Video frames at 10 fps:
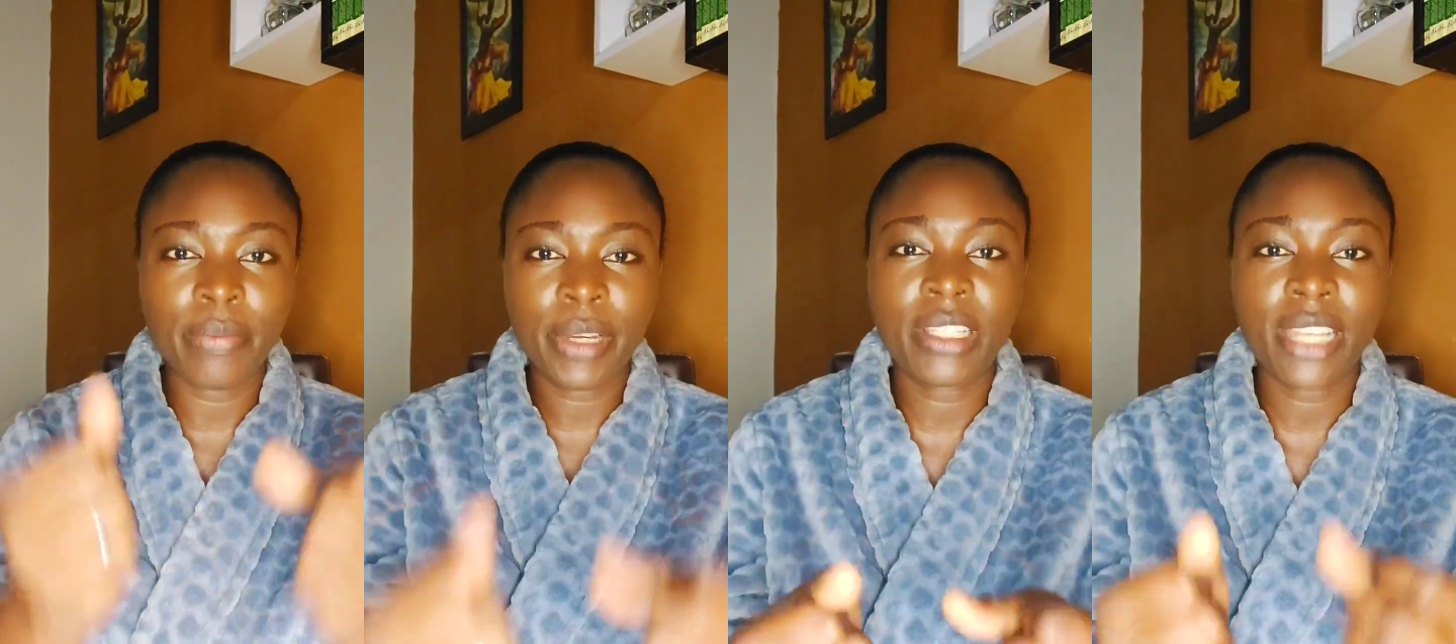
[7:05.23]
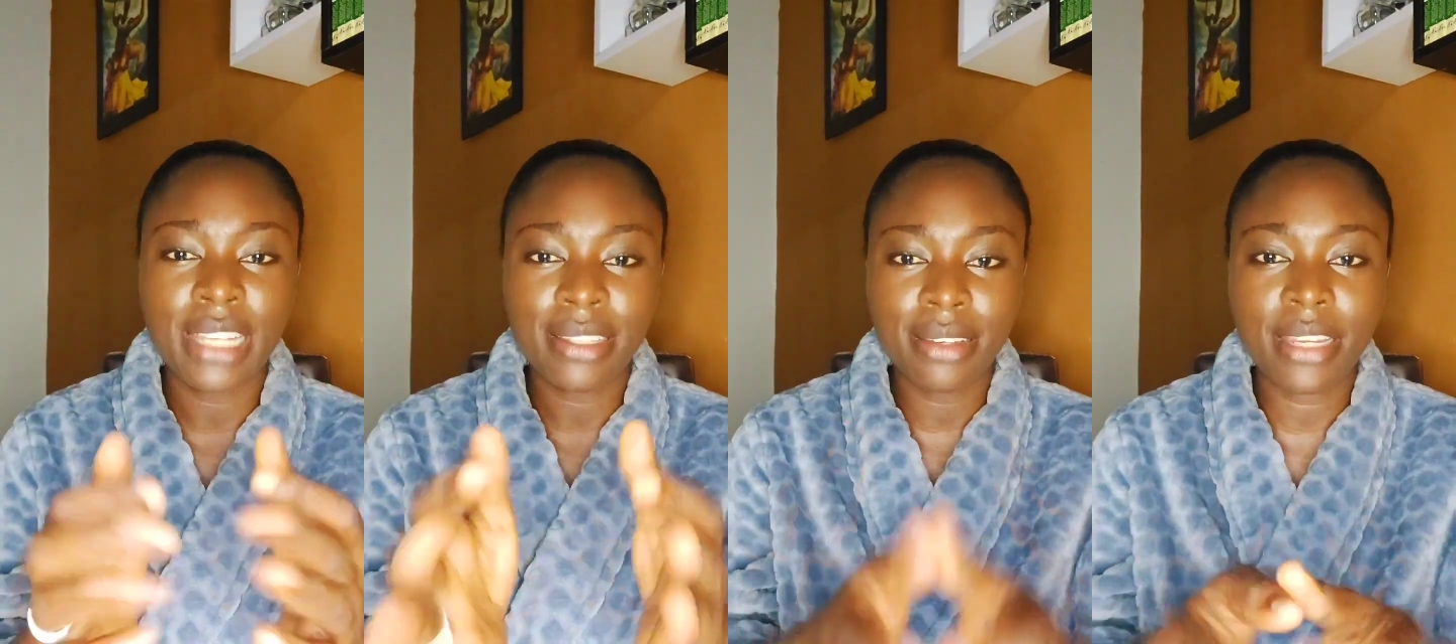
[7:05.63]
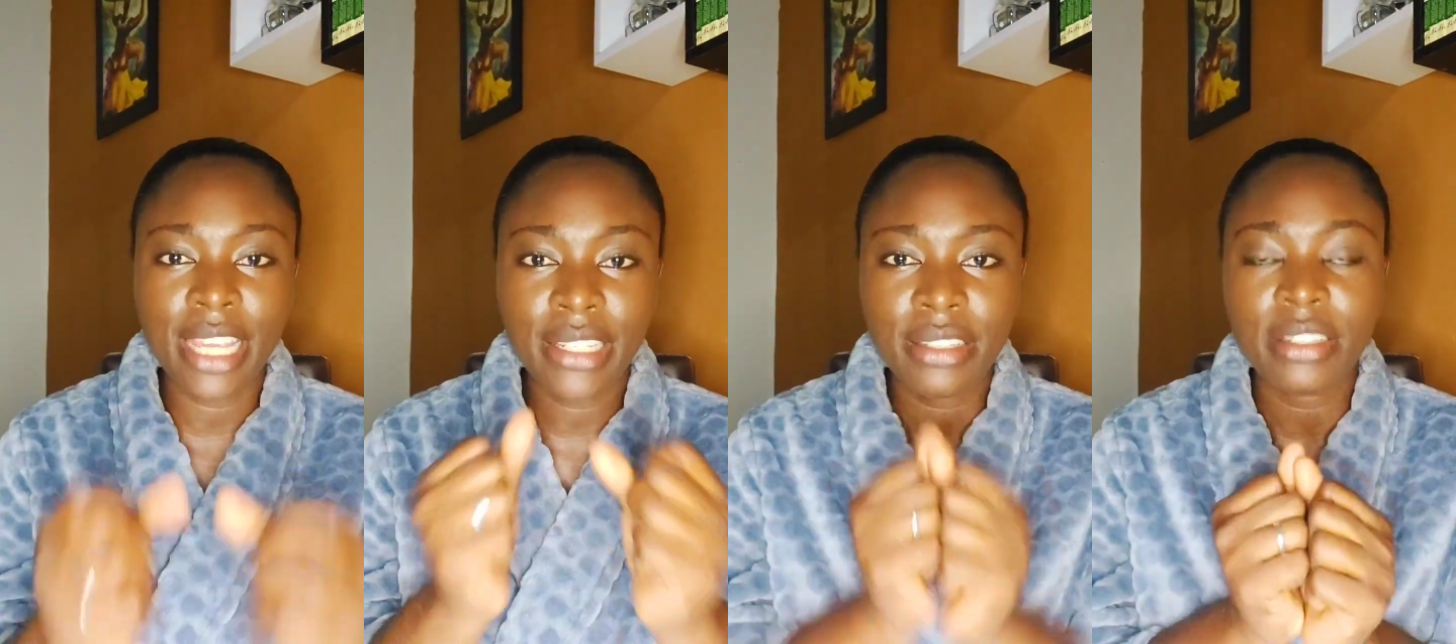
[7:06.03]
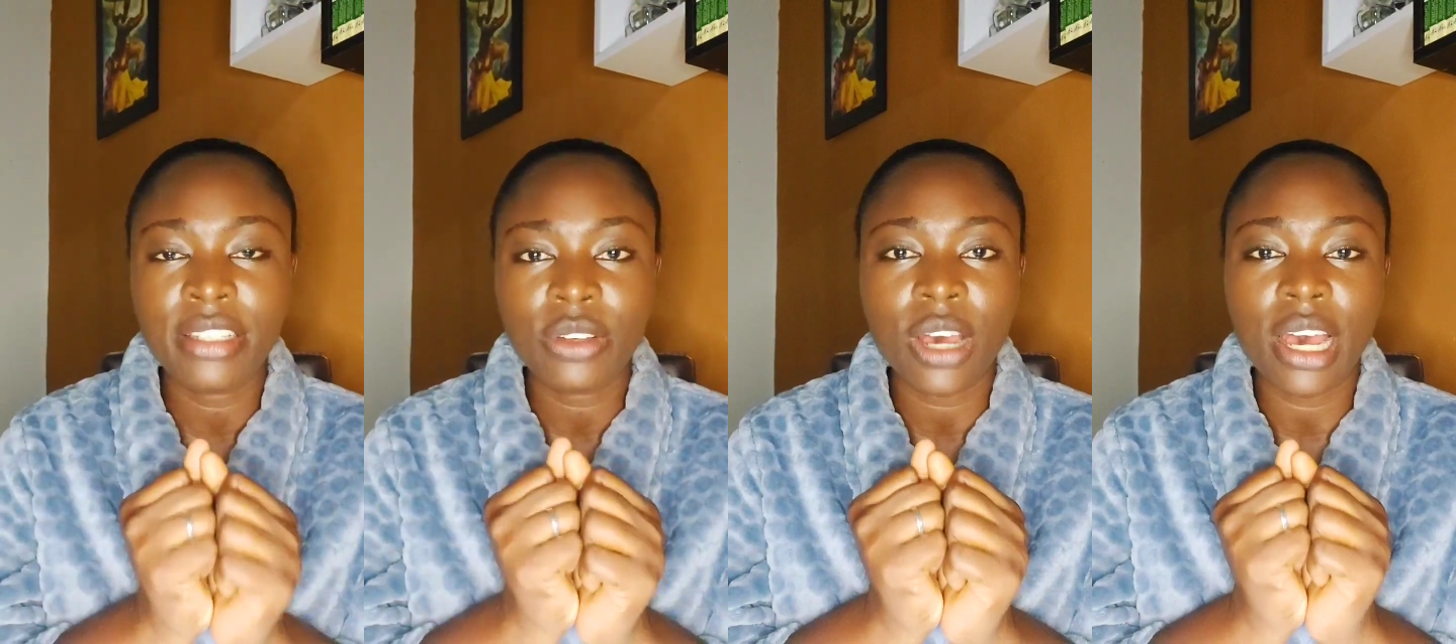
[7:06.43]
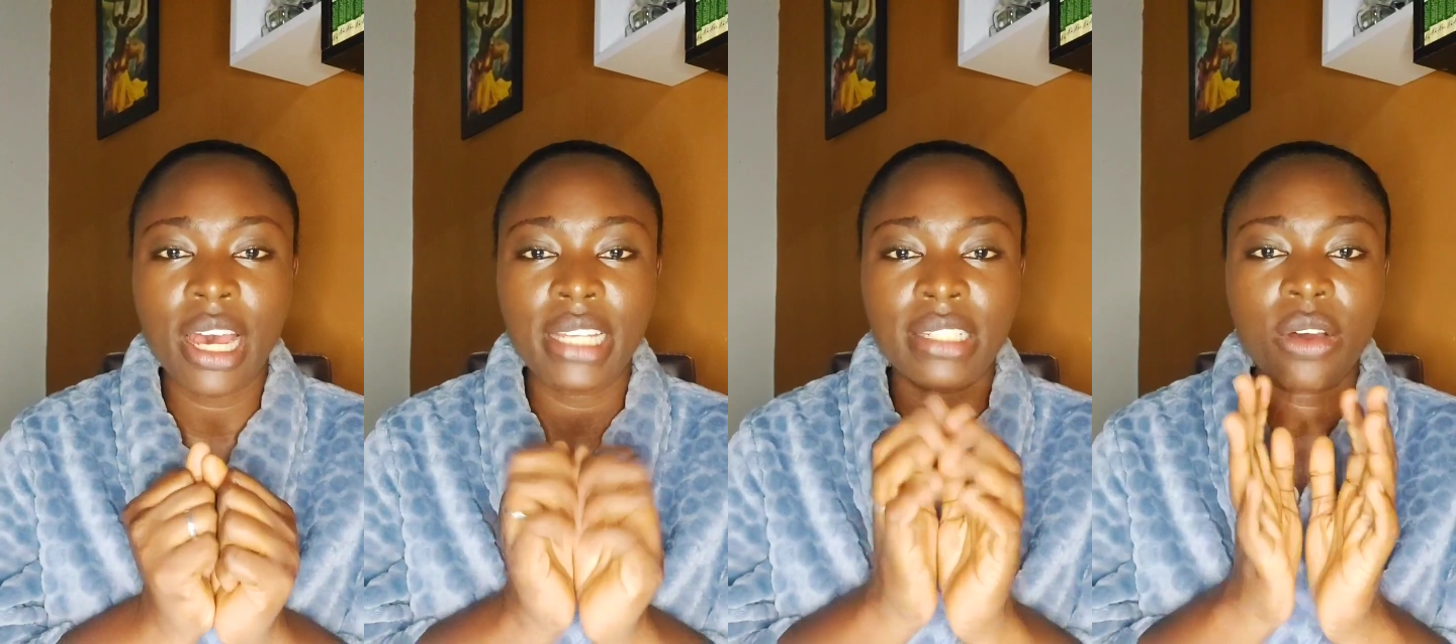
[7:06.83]
person has laid his or her
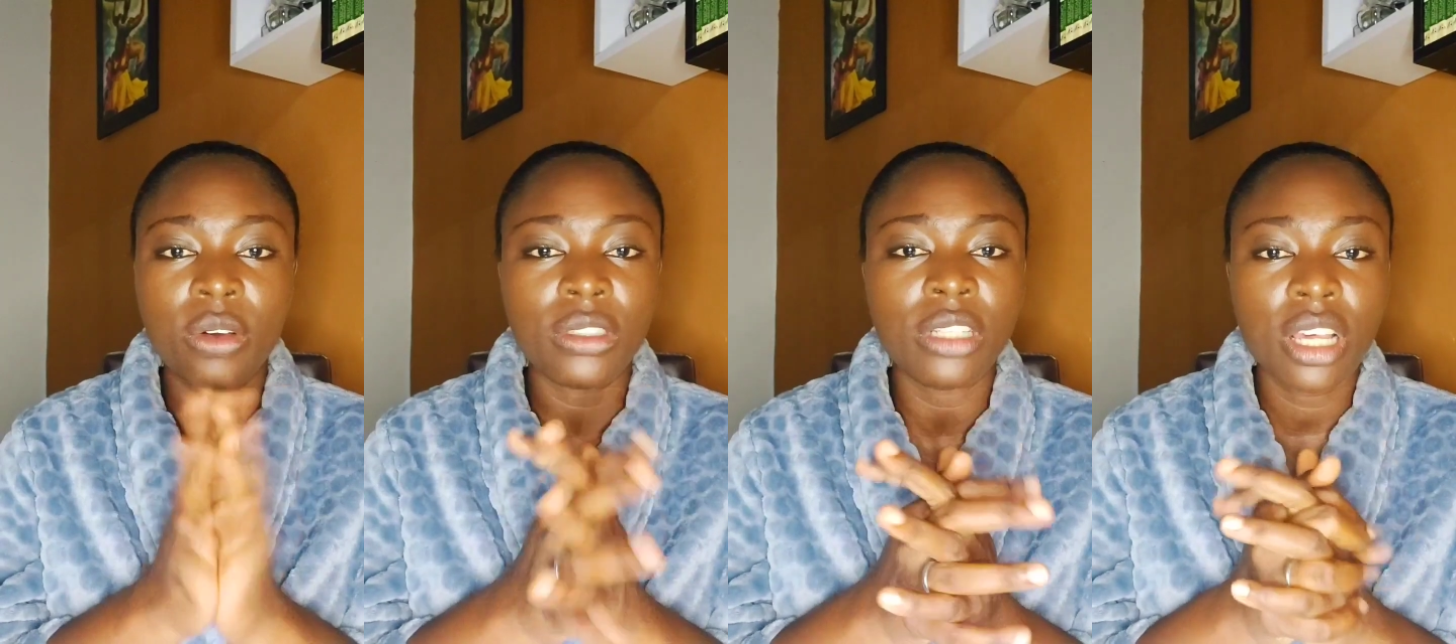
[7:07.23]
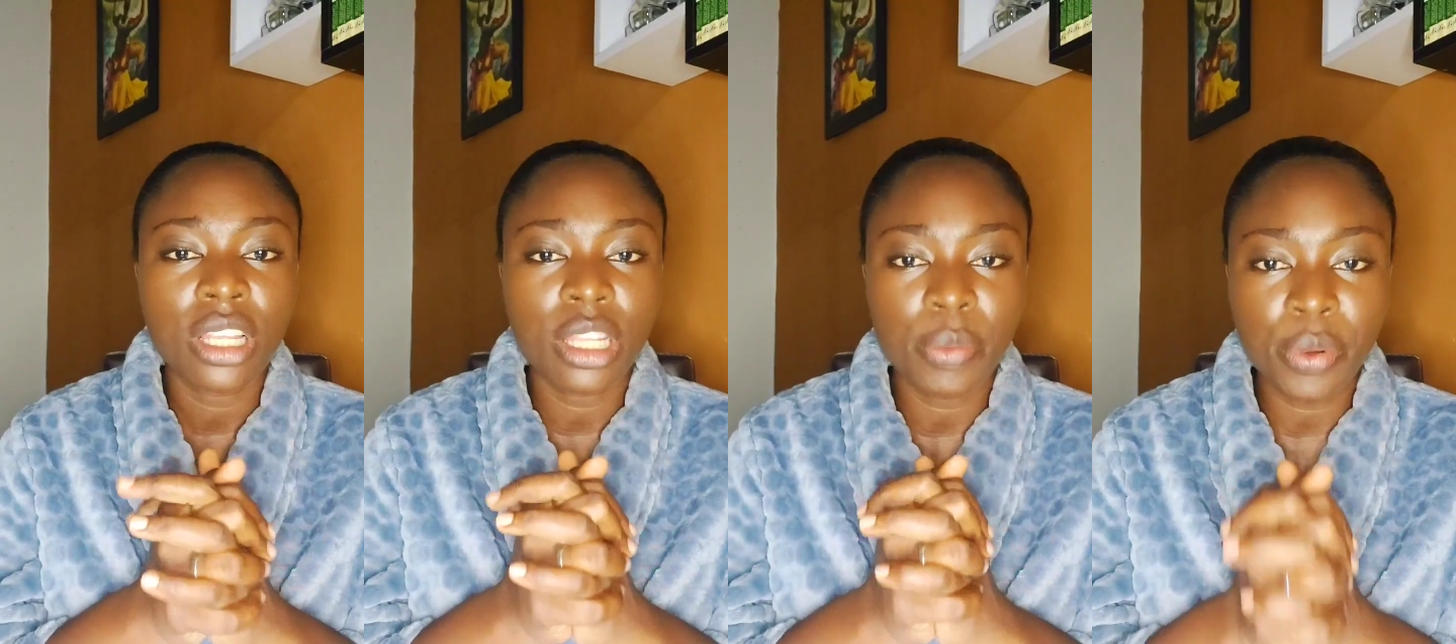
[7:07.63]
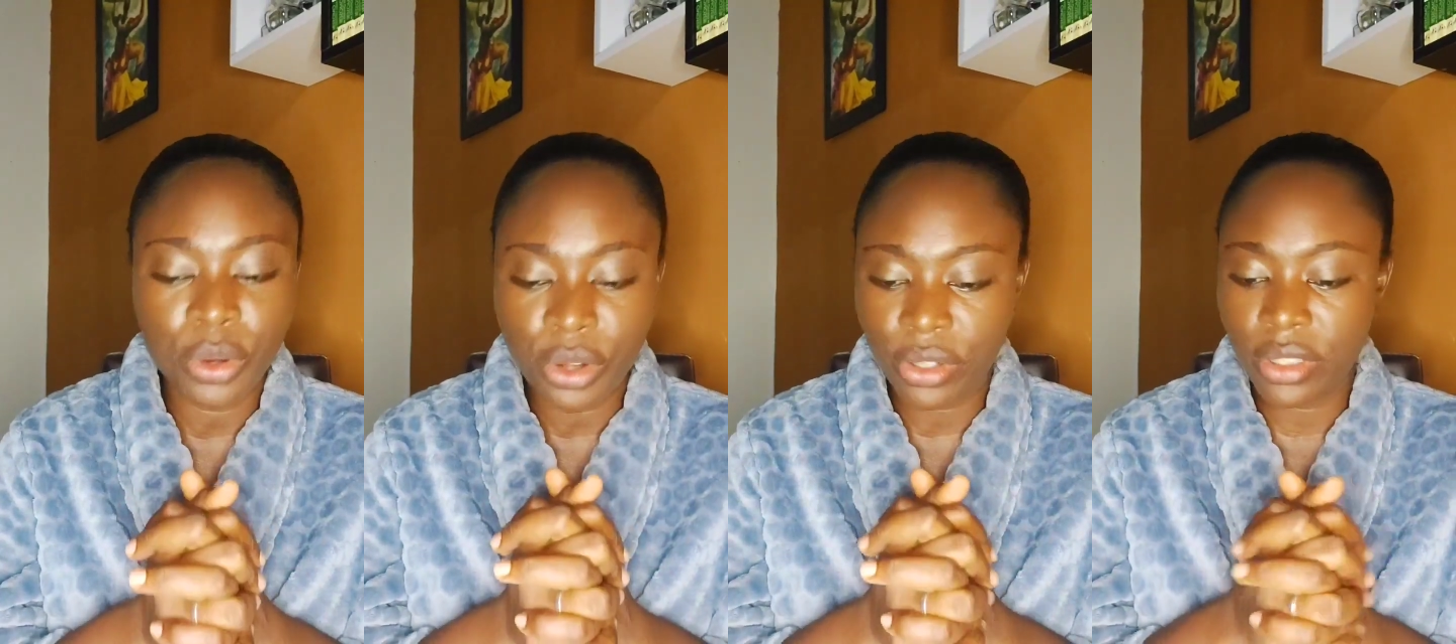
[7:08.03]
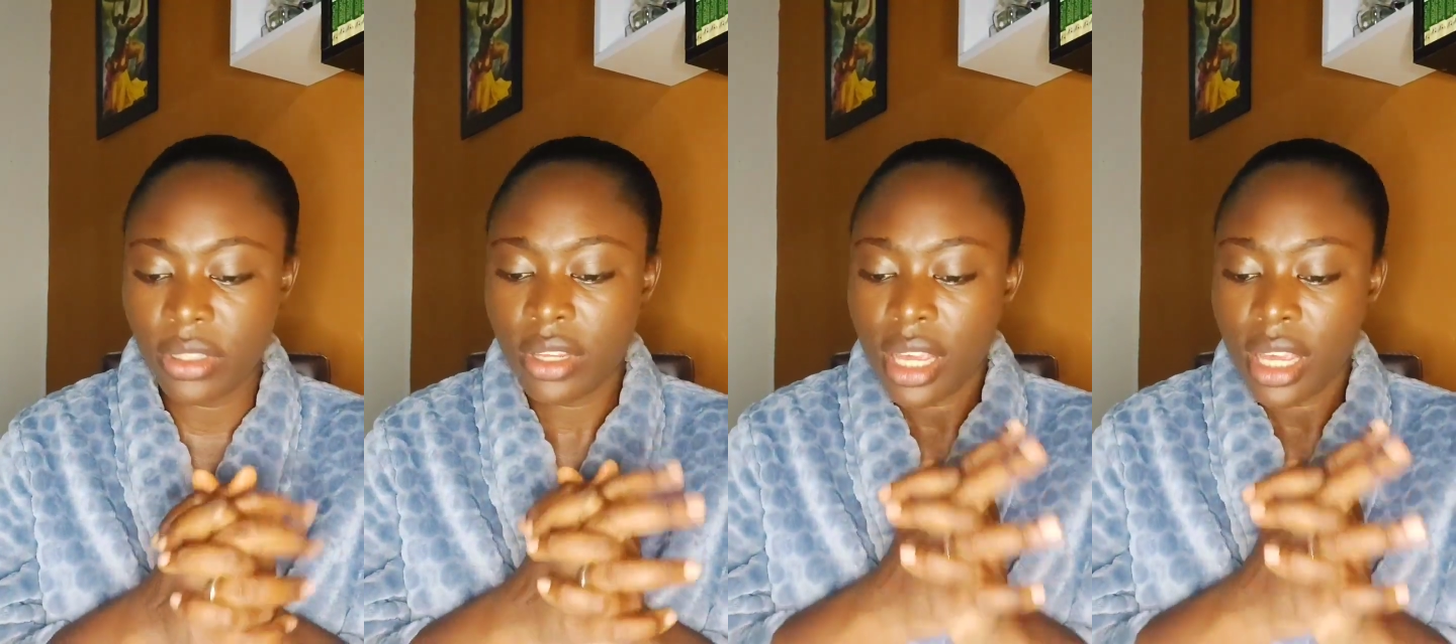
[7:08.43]
hand on the product,